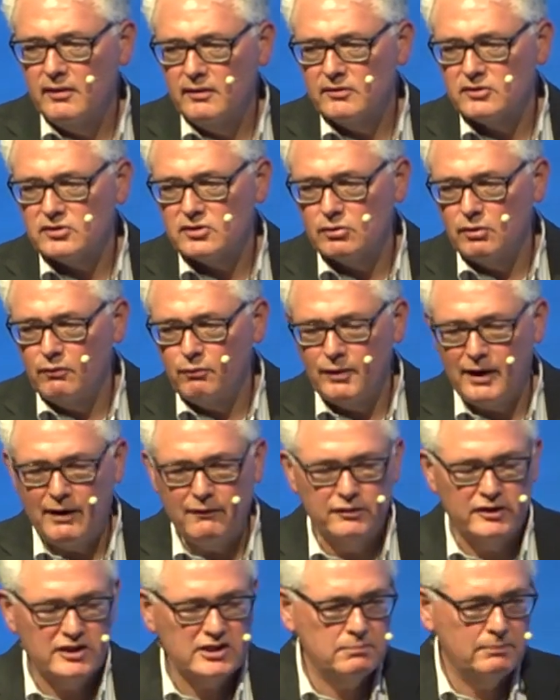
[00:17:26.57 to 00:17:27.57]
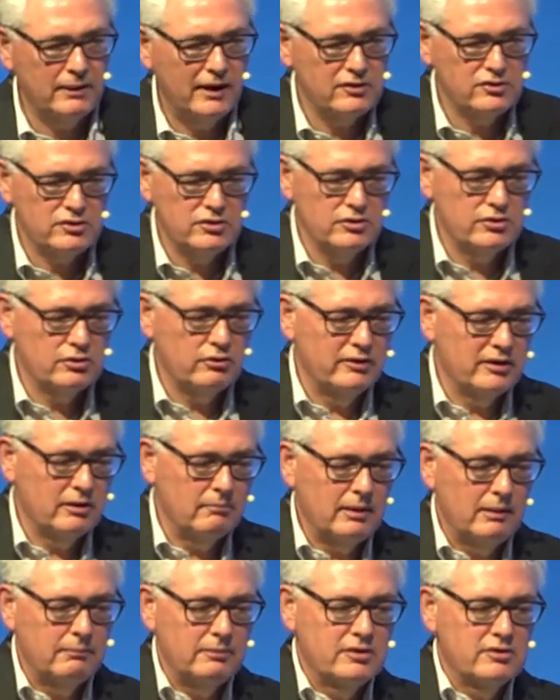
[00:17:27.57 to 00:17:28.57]
So if we have an expansion joint that
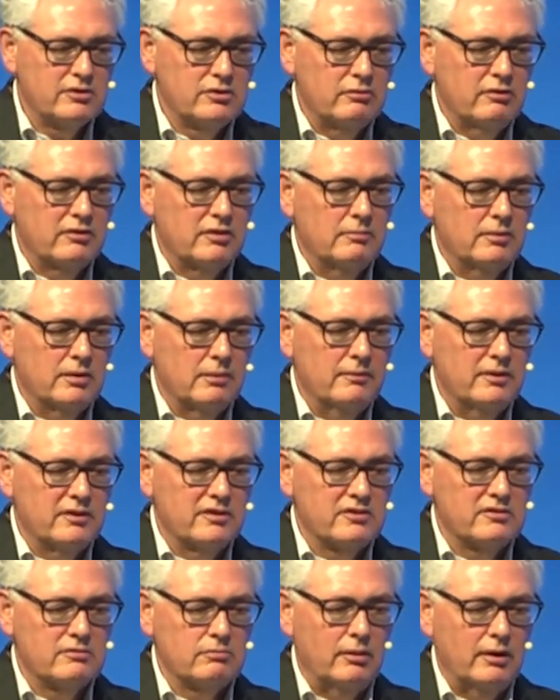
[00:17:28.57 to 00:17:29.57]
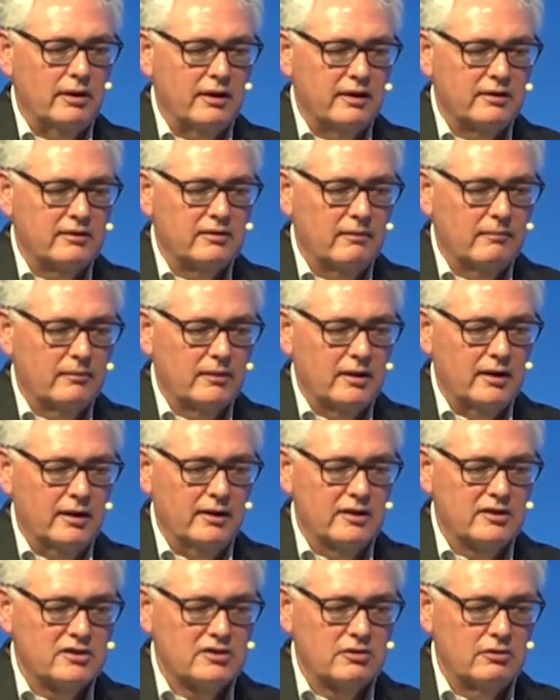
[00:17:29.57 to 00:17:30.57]
might be 200 millimeters wide in
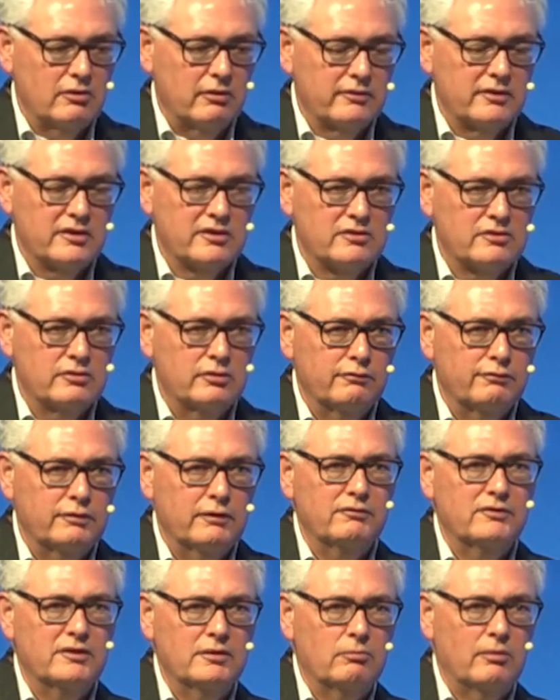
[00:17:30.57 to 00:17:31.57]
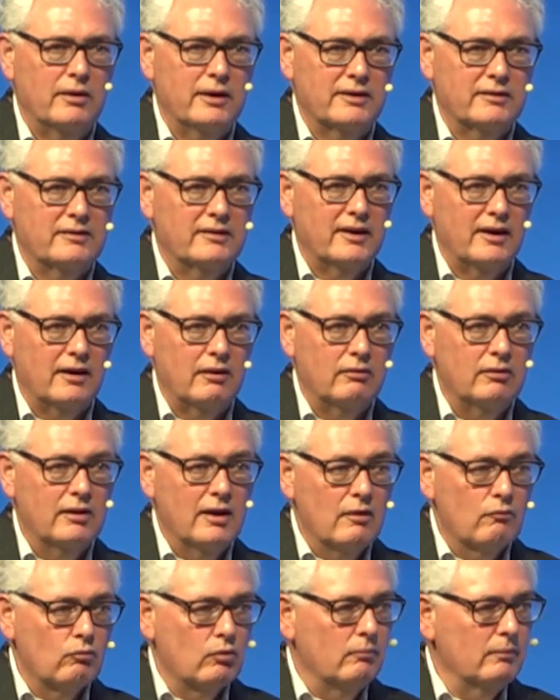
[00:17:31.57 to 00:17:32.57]
a slot that's 250 wide now,
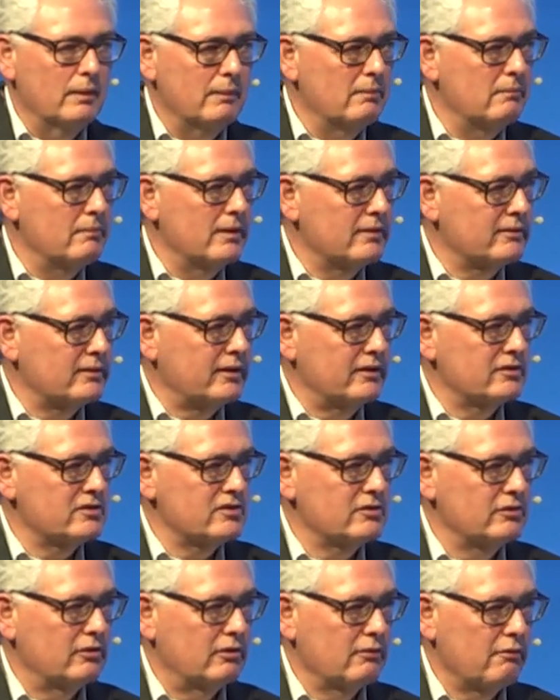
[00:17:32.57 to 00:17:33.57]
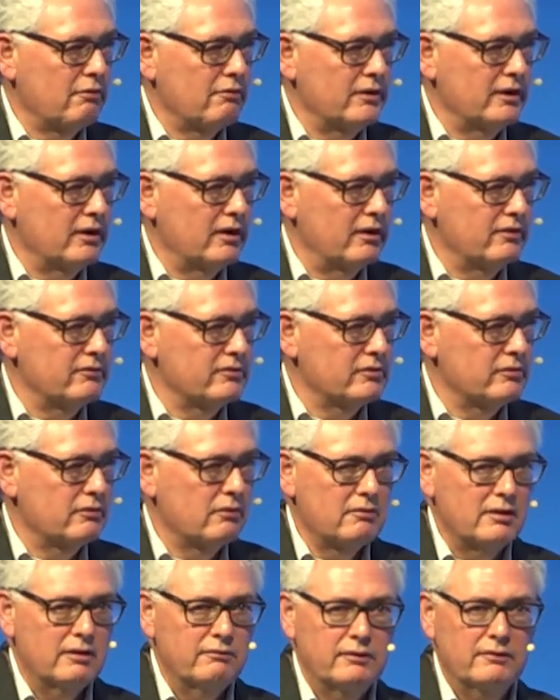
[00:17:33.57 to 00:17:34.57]
well, maybe make that slot 300 or
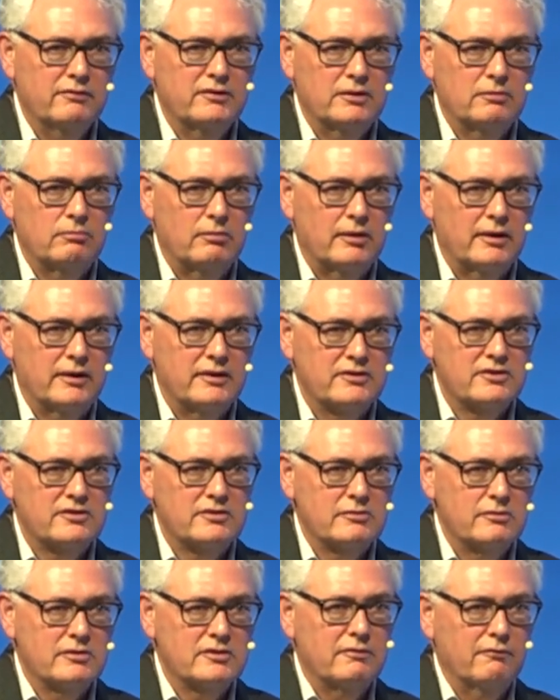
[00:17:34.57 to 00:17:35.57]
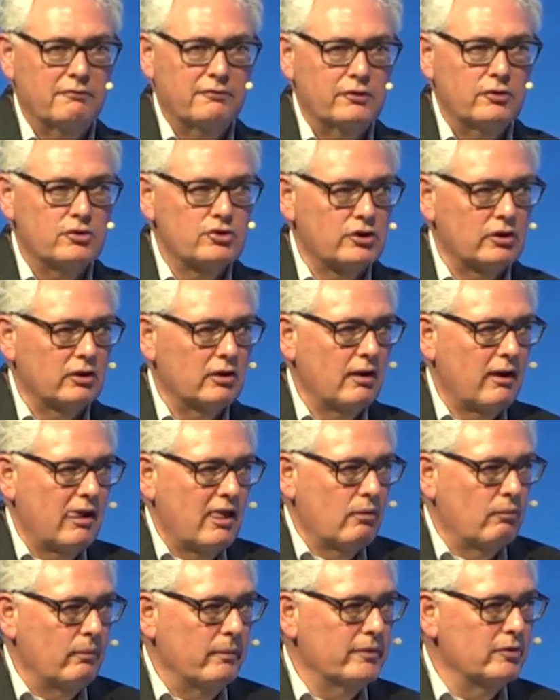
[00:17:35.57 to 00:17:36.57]
350 wide, so as in future,
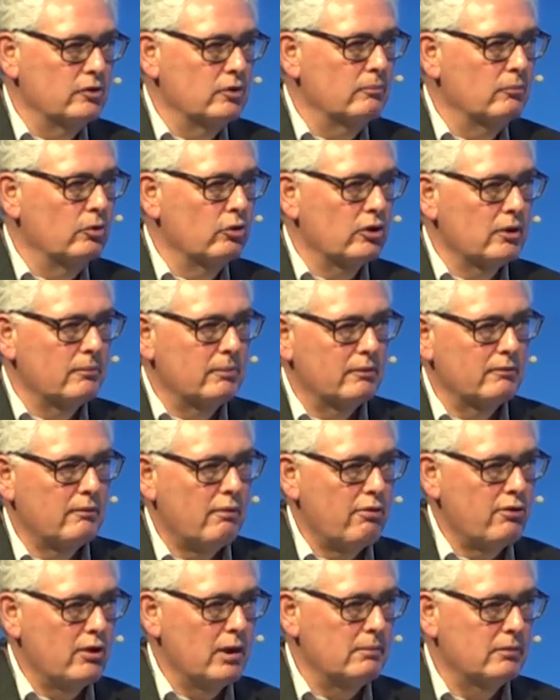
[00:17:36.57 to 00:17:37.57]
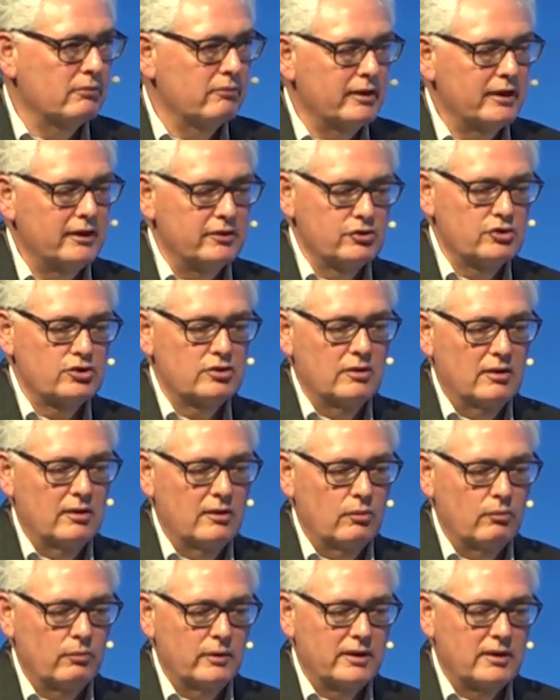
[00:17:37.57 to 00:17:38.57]
when we know more about the thermal range,
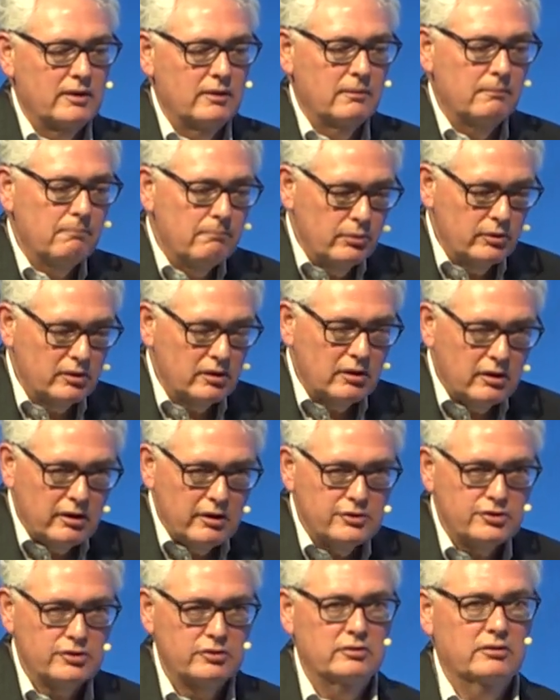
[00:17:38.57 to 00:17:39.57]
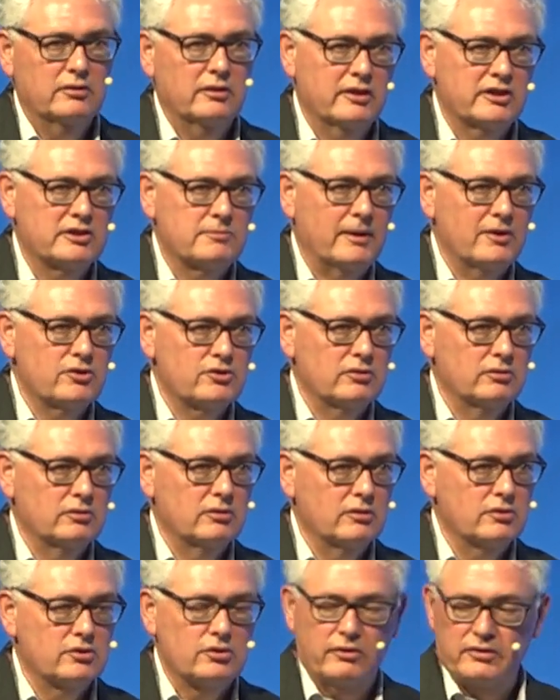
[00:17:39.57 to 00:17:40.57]
we can put a larger expansion
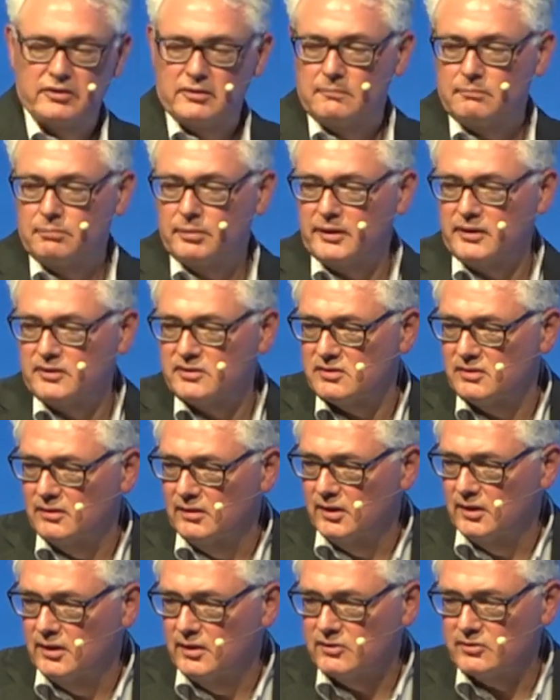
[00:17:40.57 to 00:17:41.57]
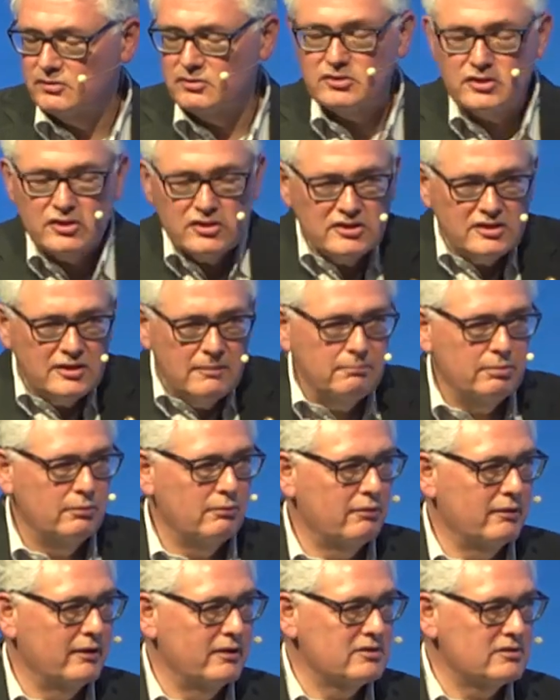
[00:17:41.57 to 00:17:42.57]
joint in place. So it's just simple
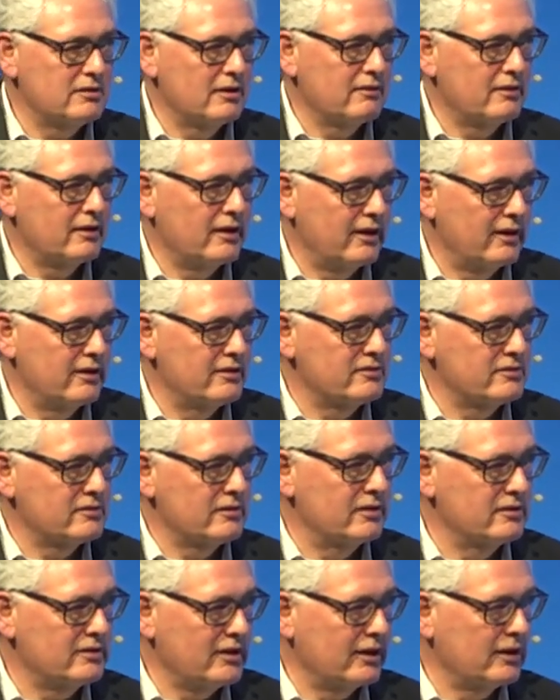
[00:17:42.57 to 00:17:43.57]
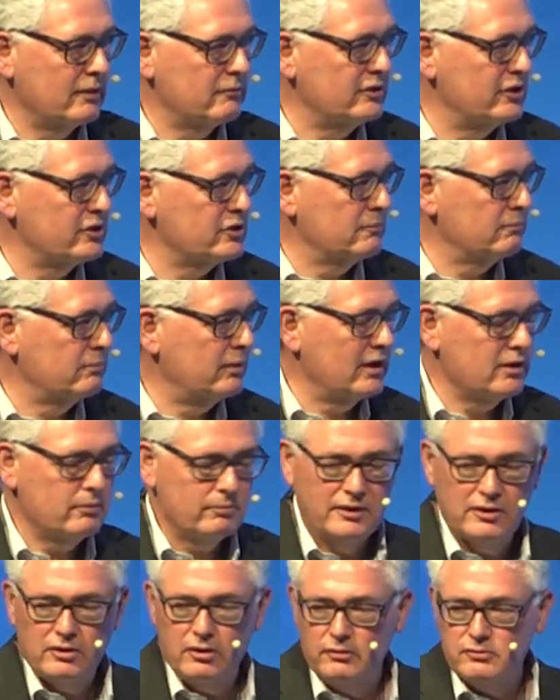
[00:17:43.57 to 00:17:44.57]
things like that as adaptation
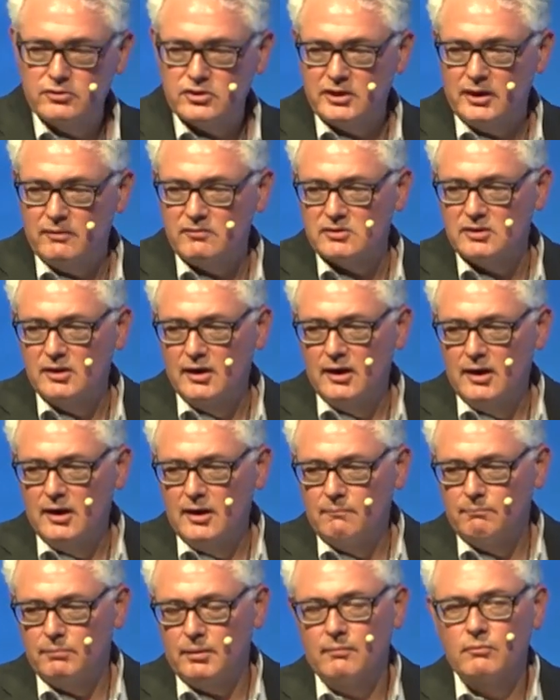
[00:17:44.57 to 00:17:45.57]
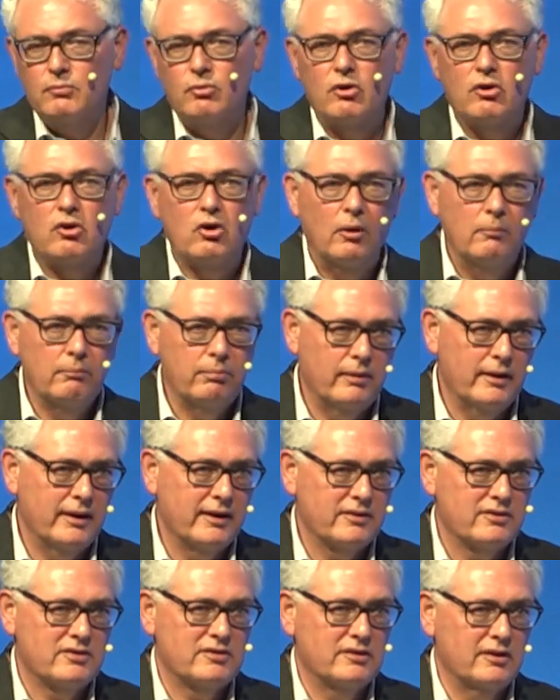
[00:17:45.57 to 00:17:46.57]
pathway concepts, but more
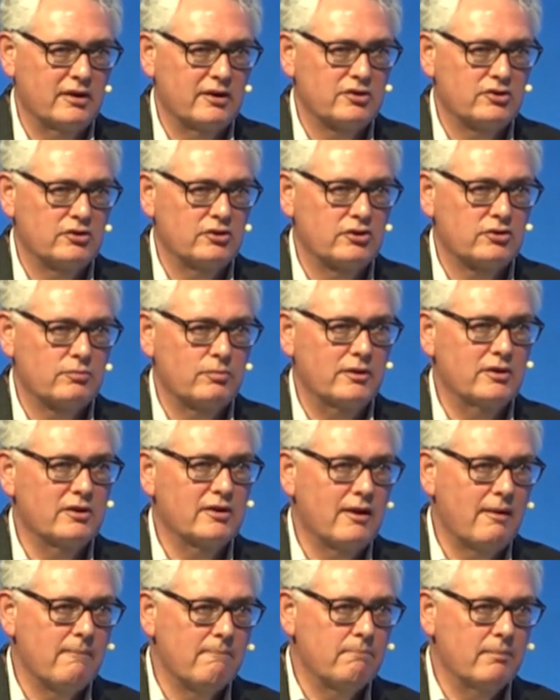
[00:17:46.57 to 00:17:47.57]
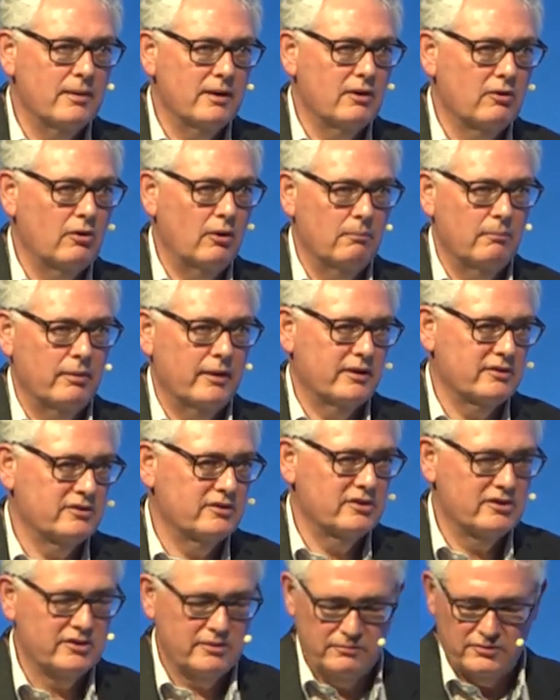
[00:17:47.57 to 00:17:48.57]
complex issues when you get big complex
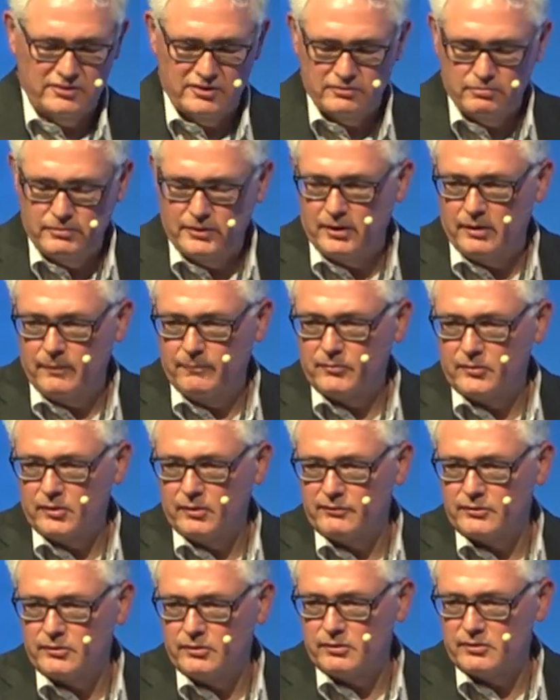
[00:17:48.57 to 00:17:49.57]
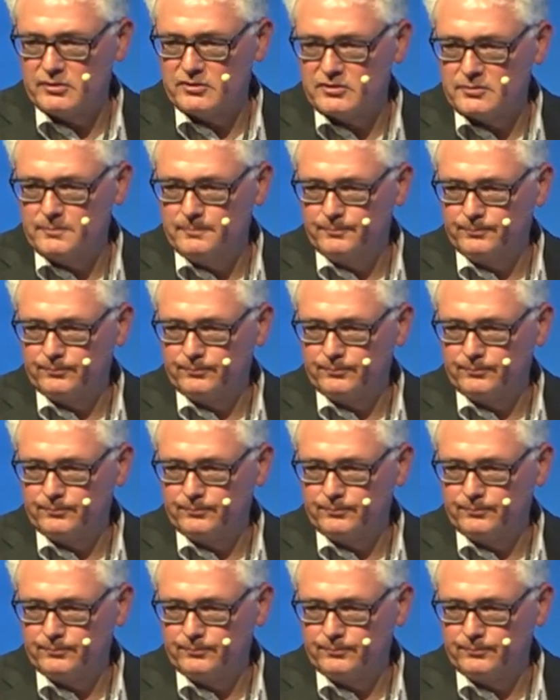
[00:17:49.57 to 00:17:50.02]
systems as well, of course.